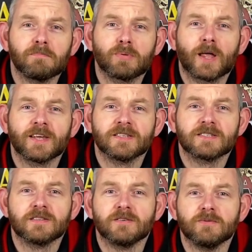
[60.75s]

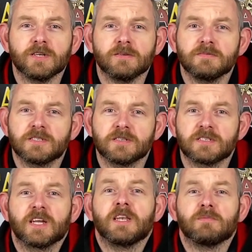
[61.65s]
planets that were
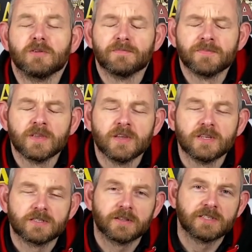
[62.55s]
sustainable.
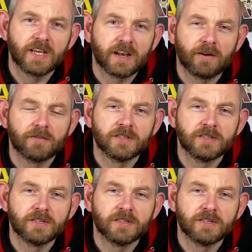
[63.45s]
So they sent out these